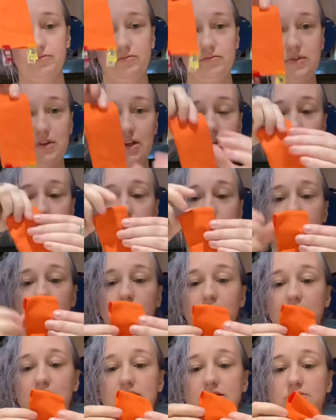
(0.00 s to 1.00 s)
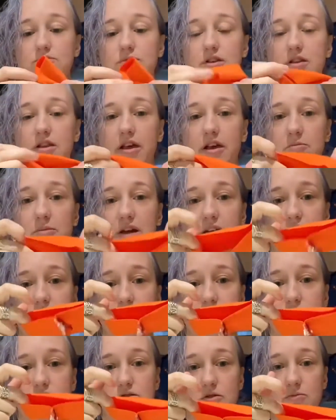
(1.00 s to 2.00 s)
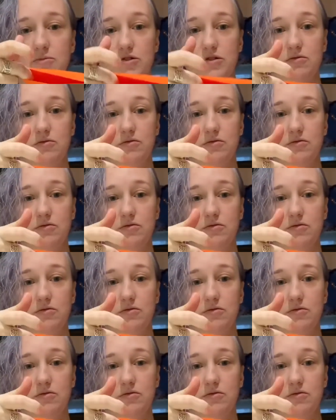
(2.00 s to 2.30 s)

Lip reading: So this is one of the leg bands, so I'm just